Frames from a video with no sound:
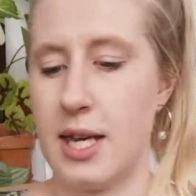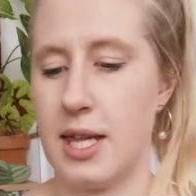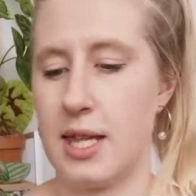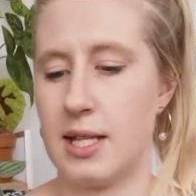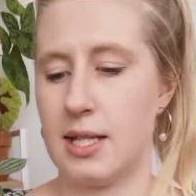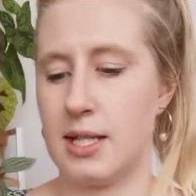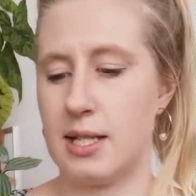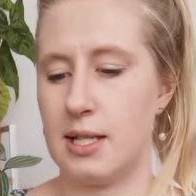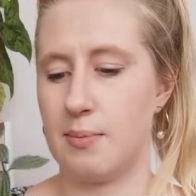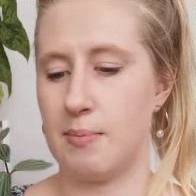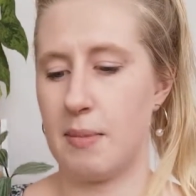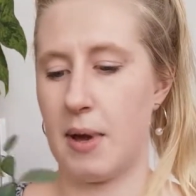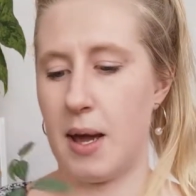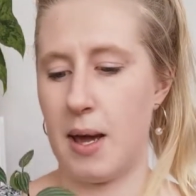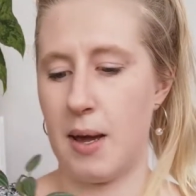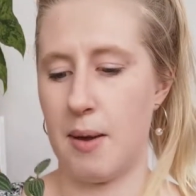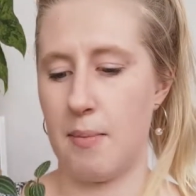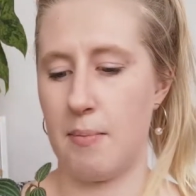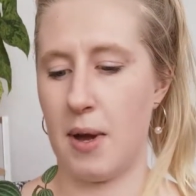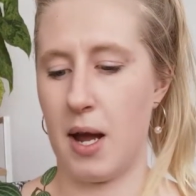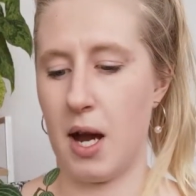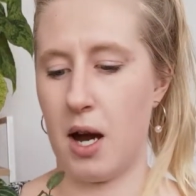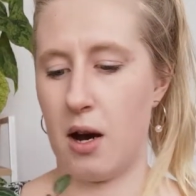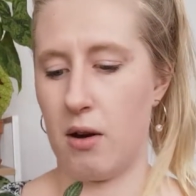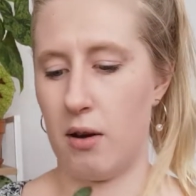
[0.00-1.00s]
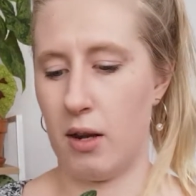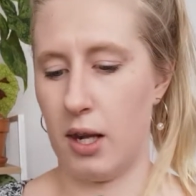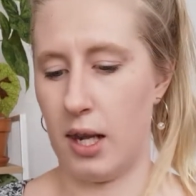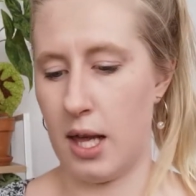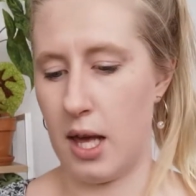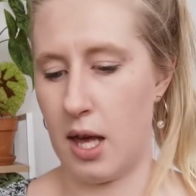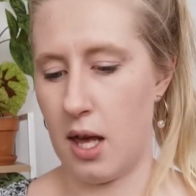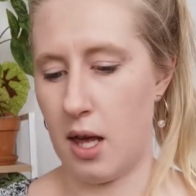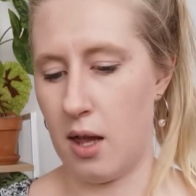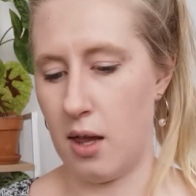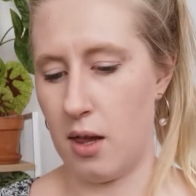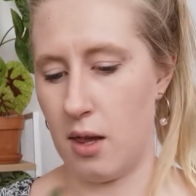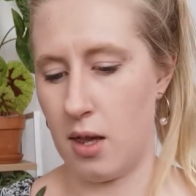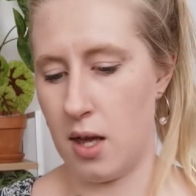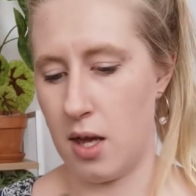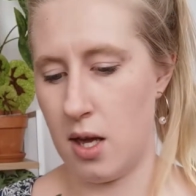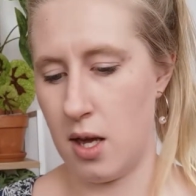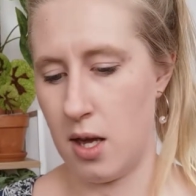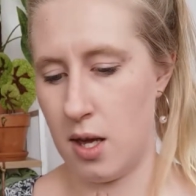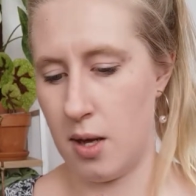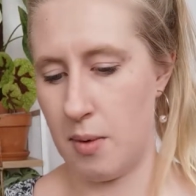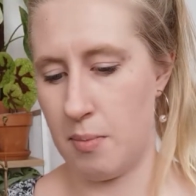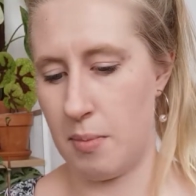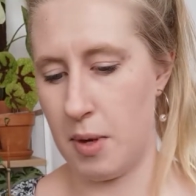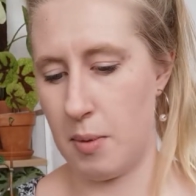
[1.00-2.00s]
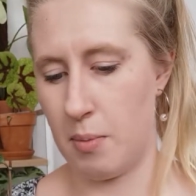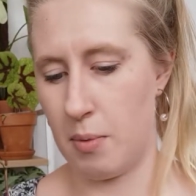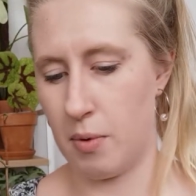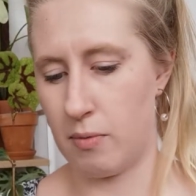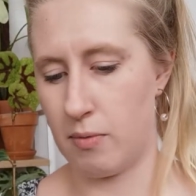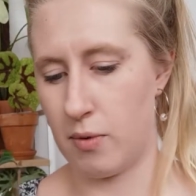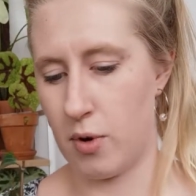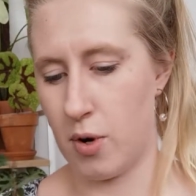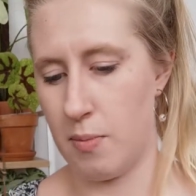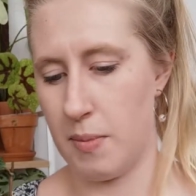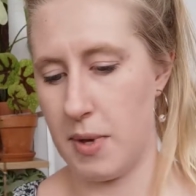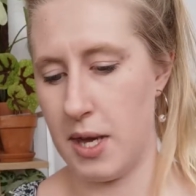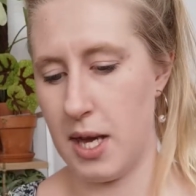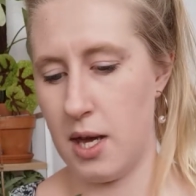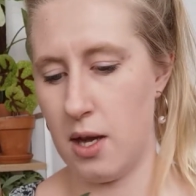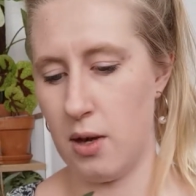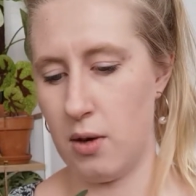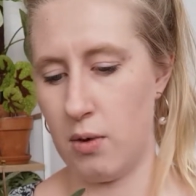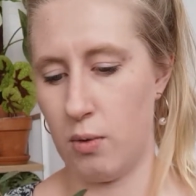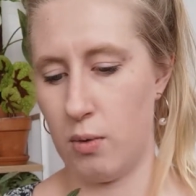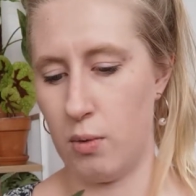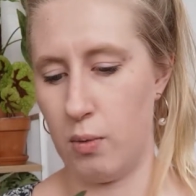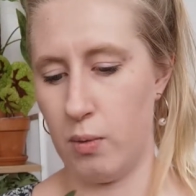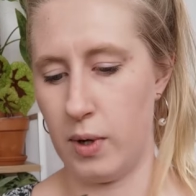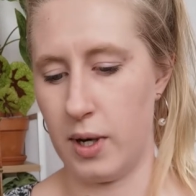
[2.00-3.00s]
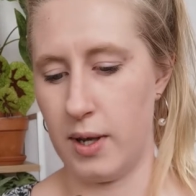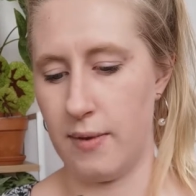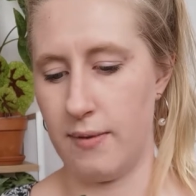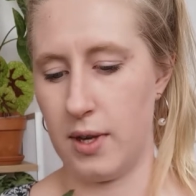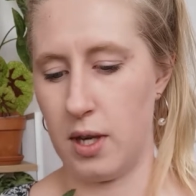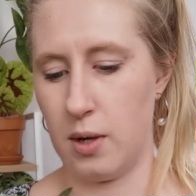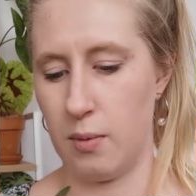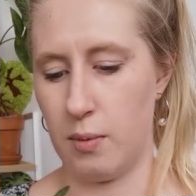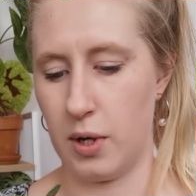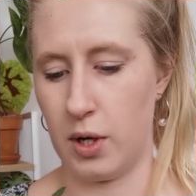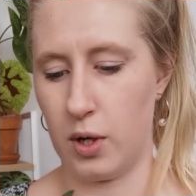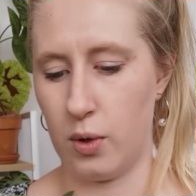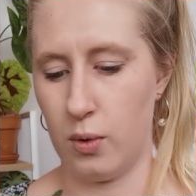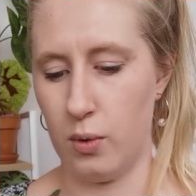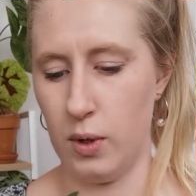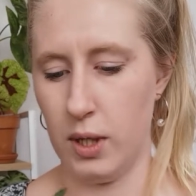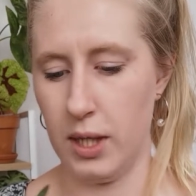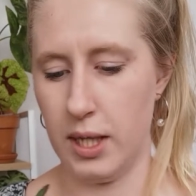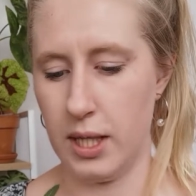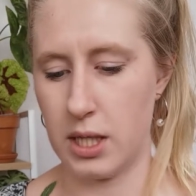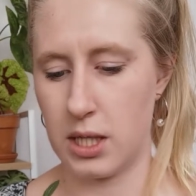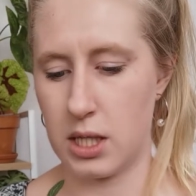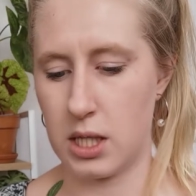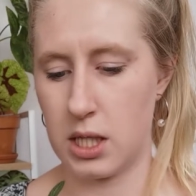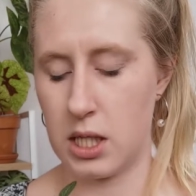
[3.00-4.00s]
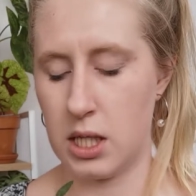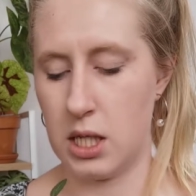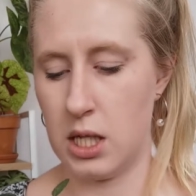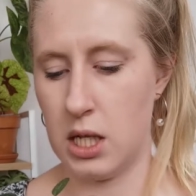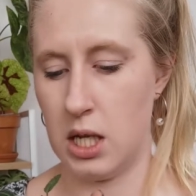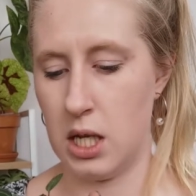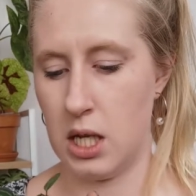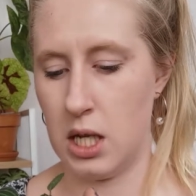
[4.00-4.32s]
yeah, this is my Parallel Peperomia, or whatever you want to call it.